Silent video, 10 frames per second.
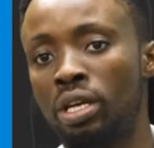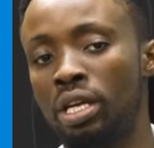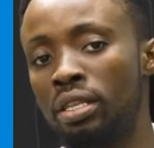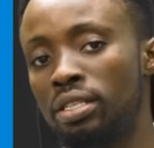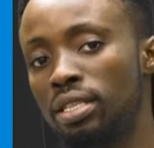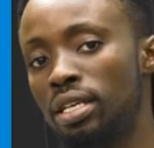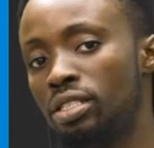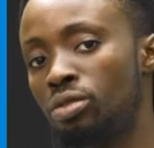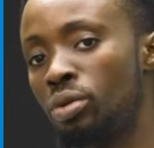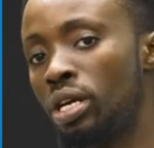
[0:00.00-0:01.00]
in this
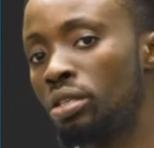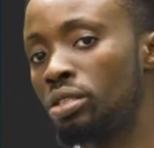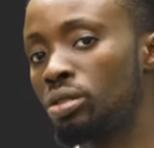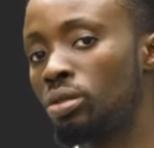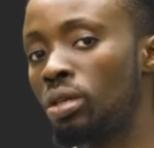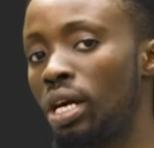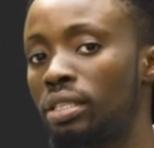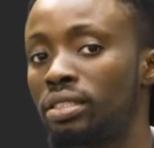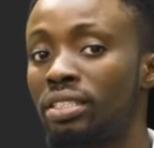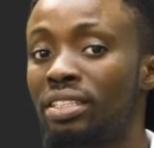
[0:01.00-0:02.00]
lesson, we are going to look
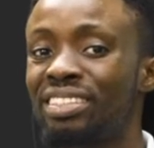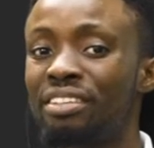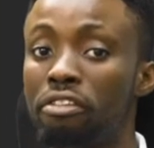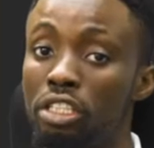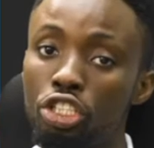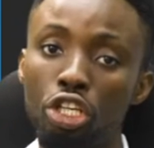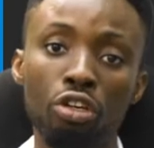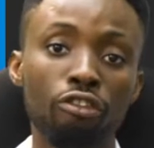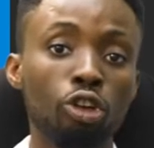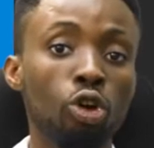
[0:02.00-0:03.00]
at the definition
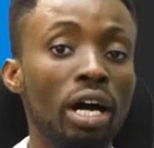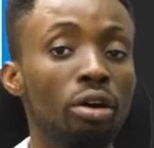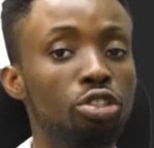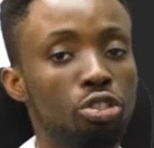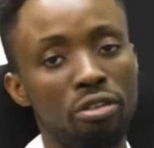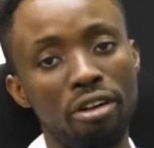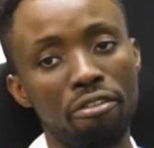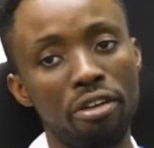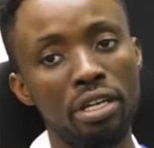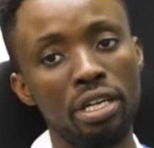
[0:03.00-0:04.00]
of local
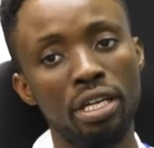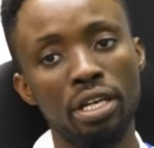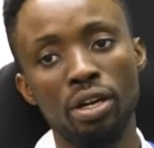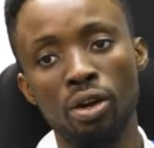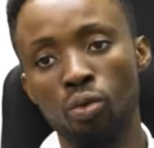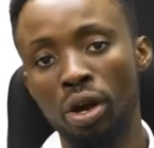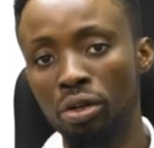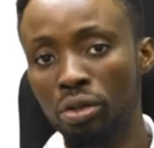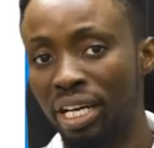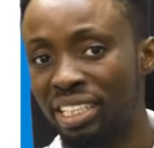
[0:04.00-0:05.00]
geography. We are
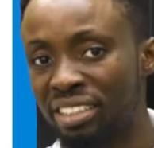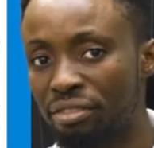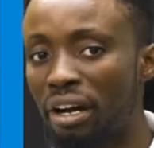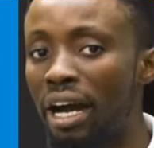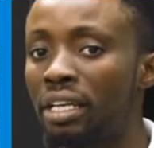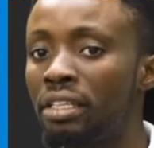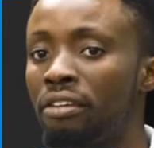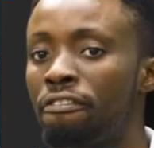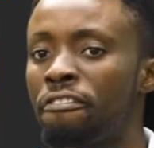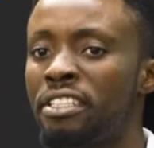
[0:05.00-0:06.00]
going to identify
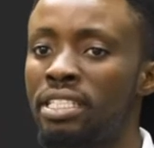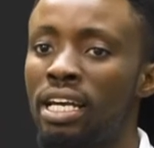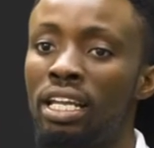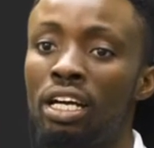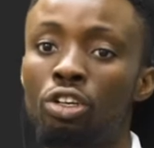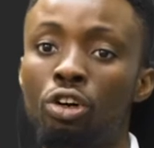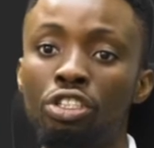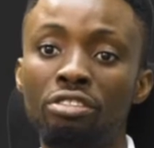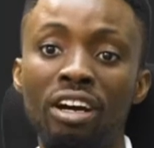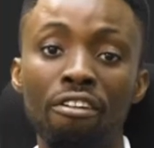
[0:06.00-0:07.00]
the physical and
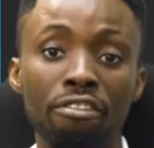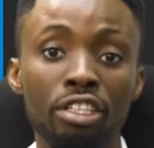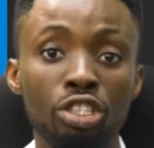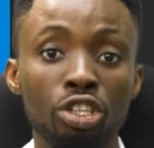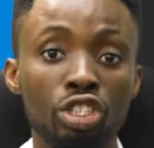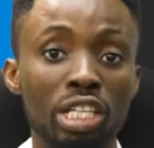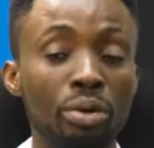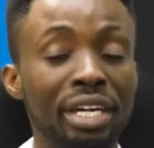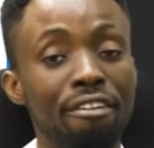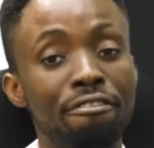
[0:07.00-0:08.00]
cultural features that
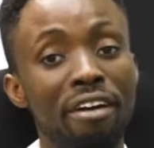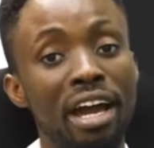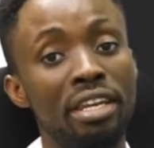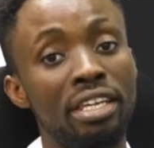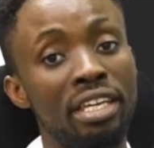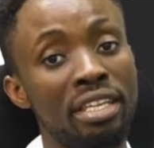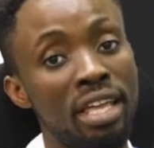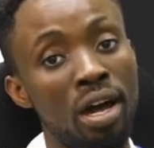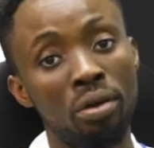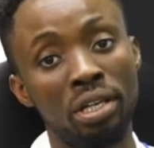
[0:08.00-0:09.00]
we can find in a
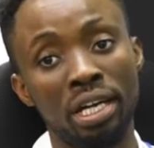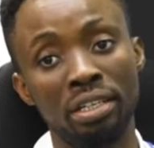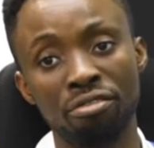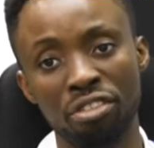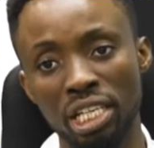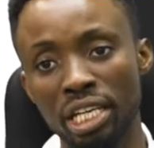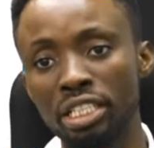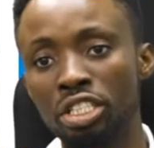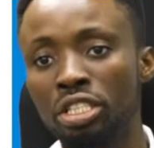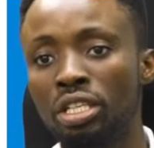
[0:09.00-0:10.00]
town and a
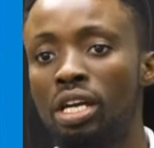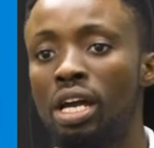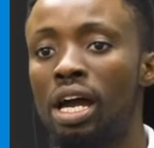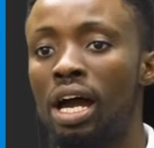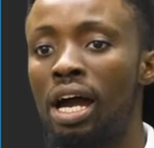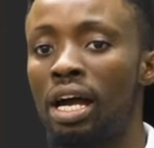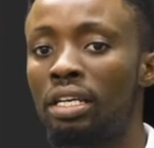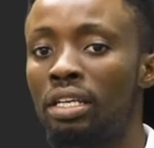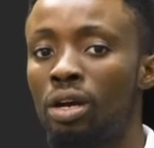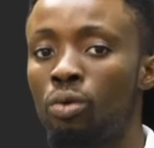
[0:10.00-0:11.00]
village.
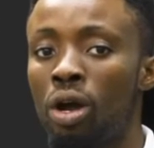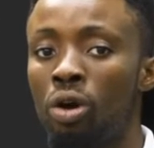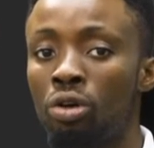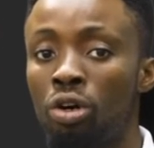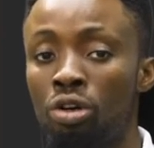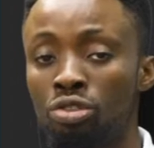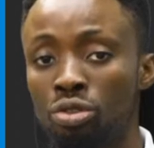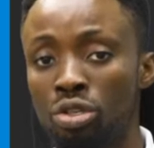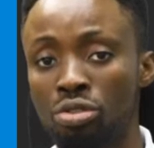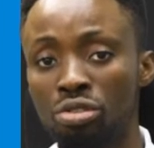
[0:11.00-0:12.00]
And then we are
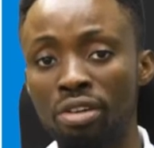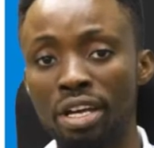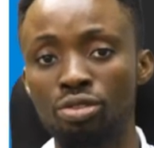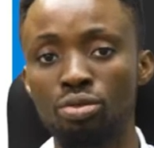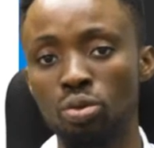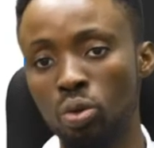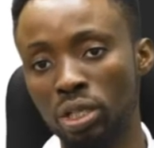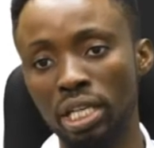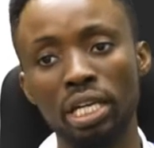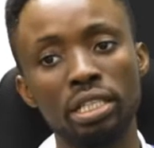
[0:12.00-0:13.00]
also going to try to
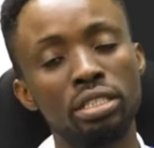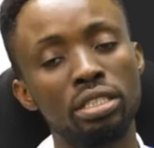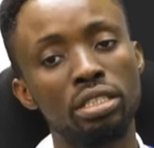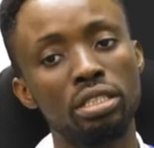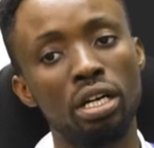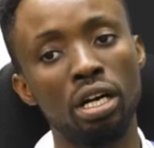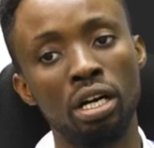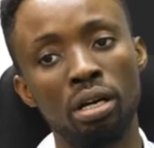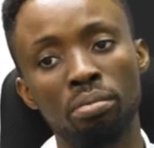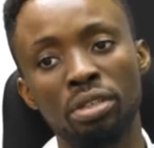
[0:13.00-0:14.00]
locate
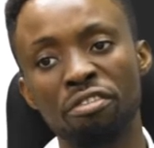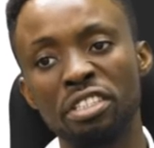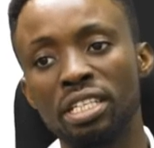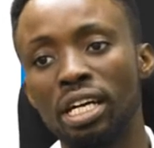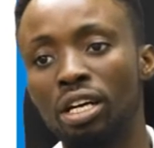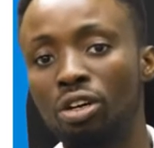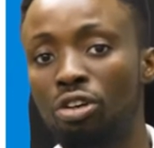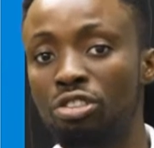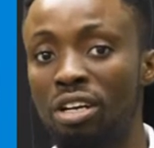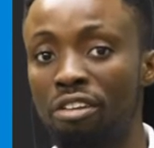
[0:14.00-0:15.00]
the physical and
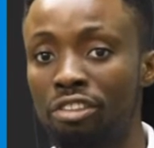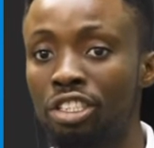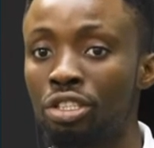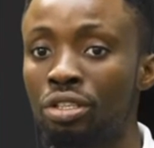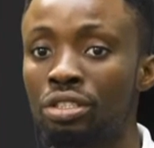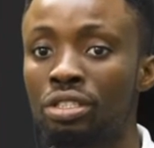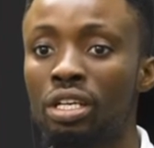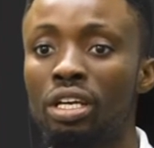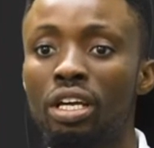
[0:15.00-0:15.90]
cultural features